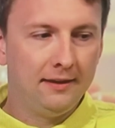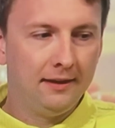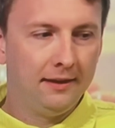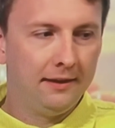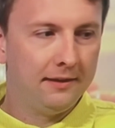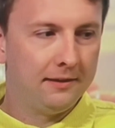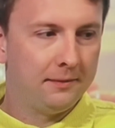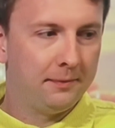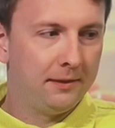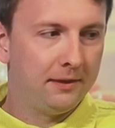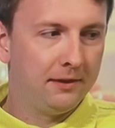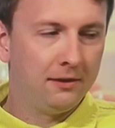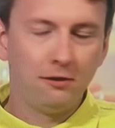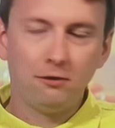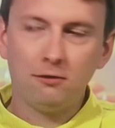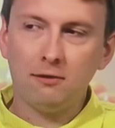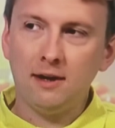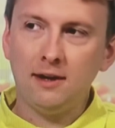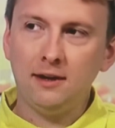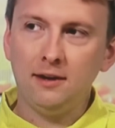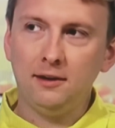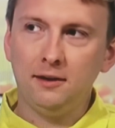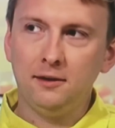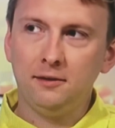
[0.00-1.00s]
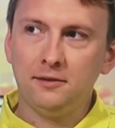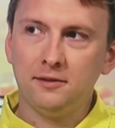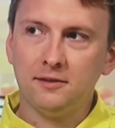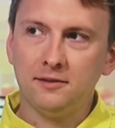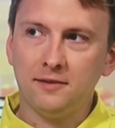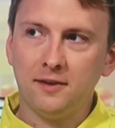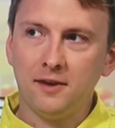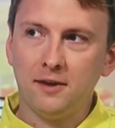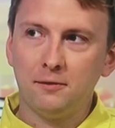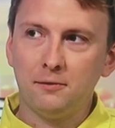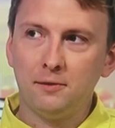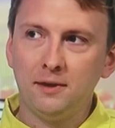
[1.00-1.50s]
I think it's been a great
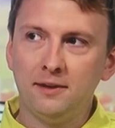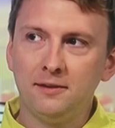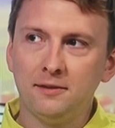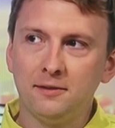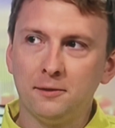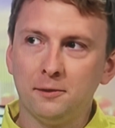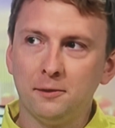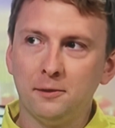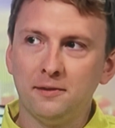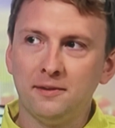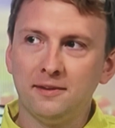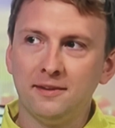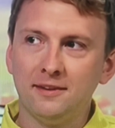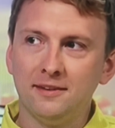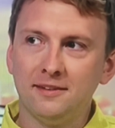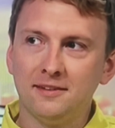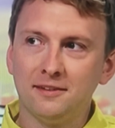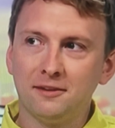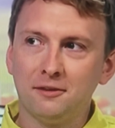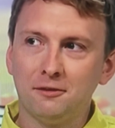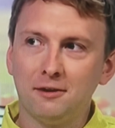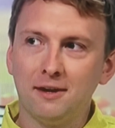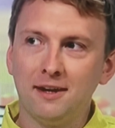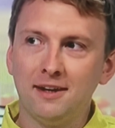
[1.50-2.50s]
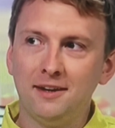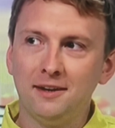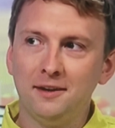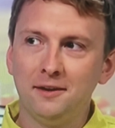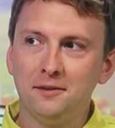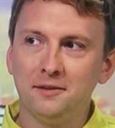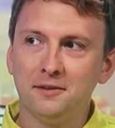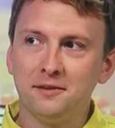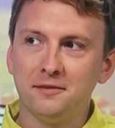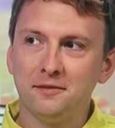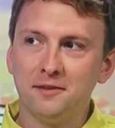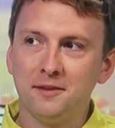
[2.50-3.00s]
use of our resources, a great
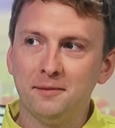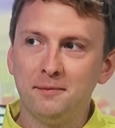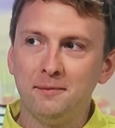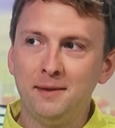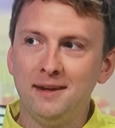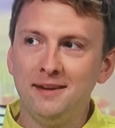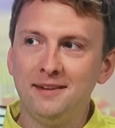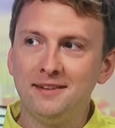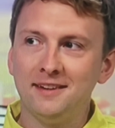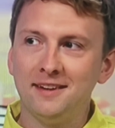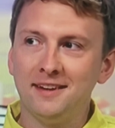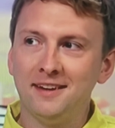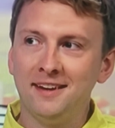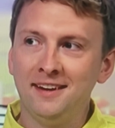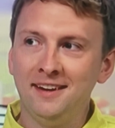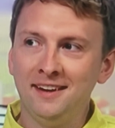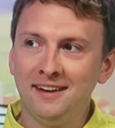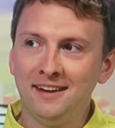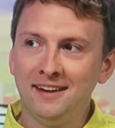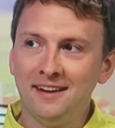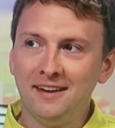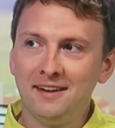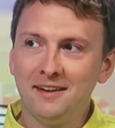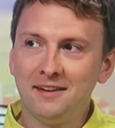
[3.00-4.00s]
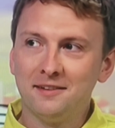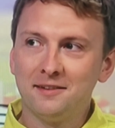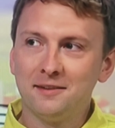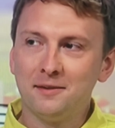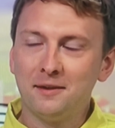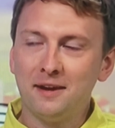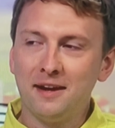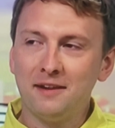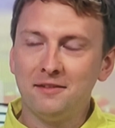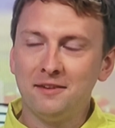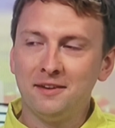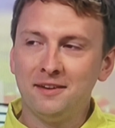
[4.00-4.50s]
use of the media
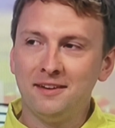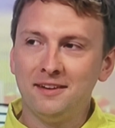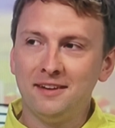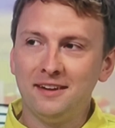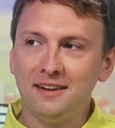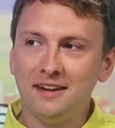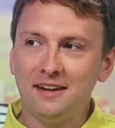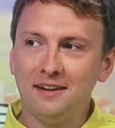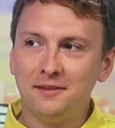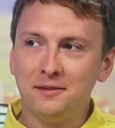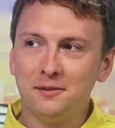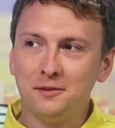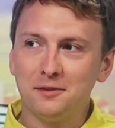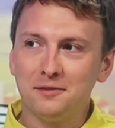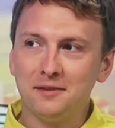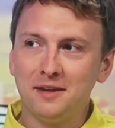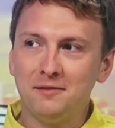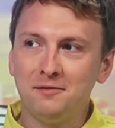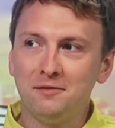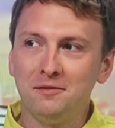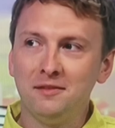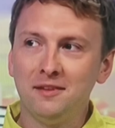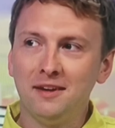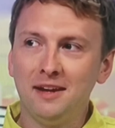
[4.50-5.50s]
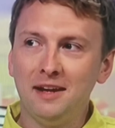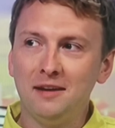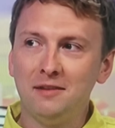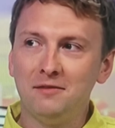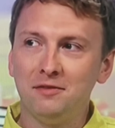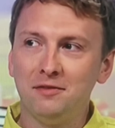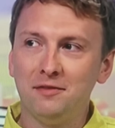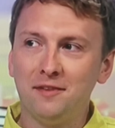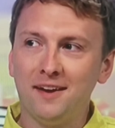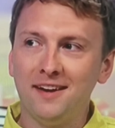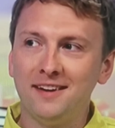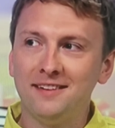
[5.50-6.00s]
to have a sort of
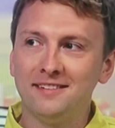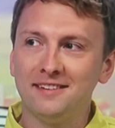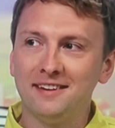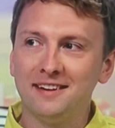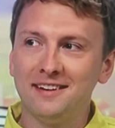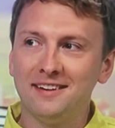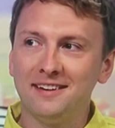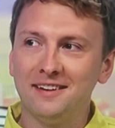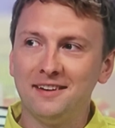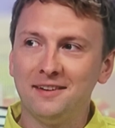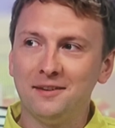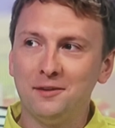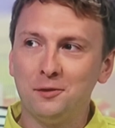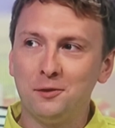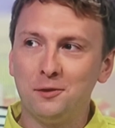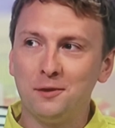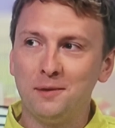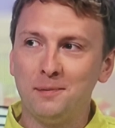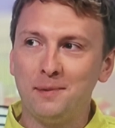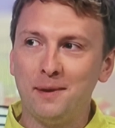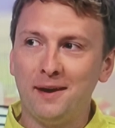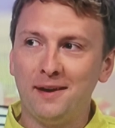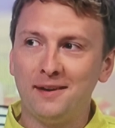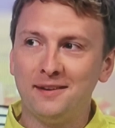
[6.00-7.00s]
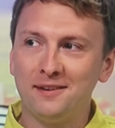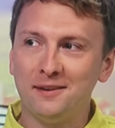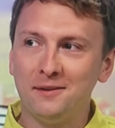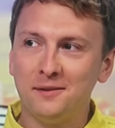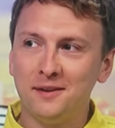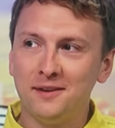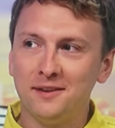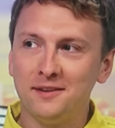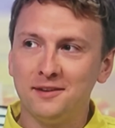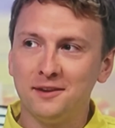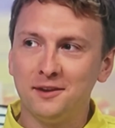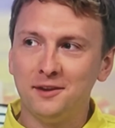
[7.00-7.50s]
infighting in a Tory party
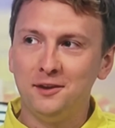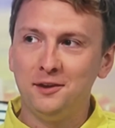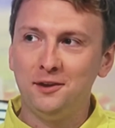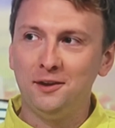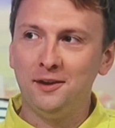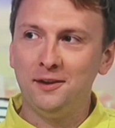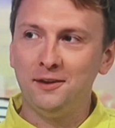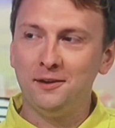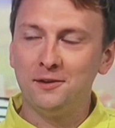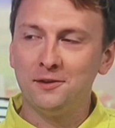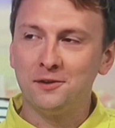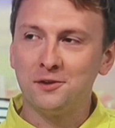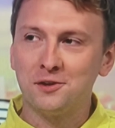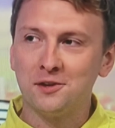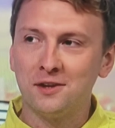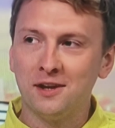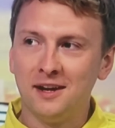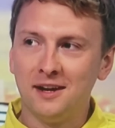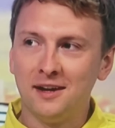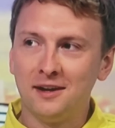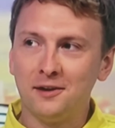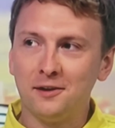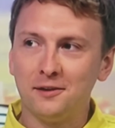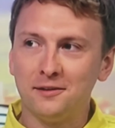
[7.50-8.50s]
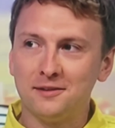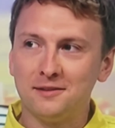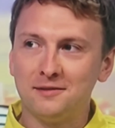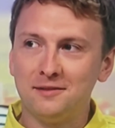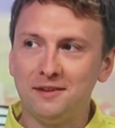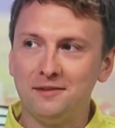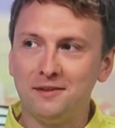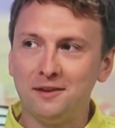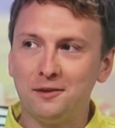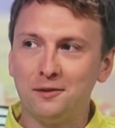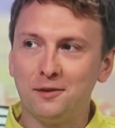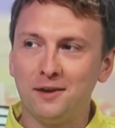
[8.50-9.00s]
when there's a huge cost
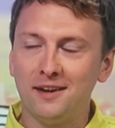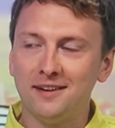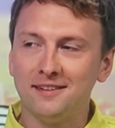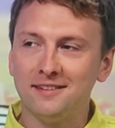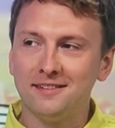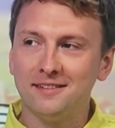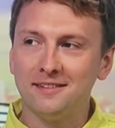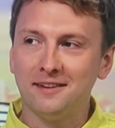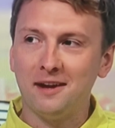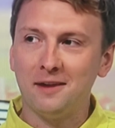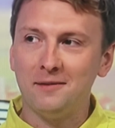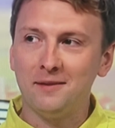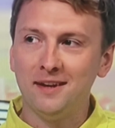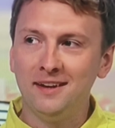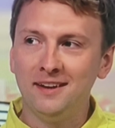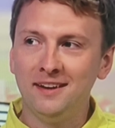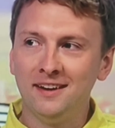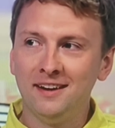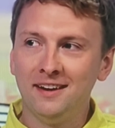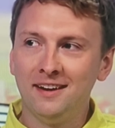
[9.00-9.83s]
of living crisis coming.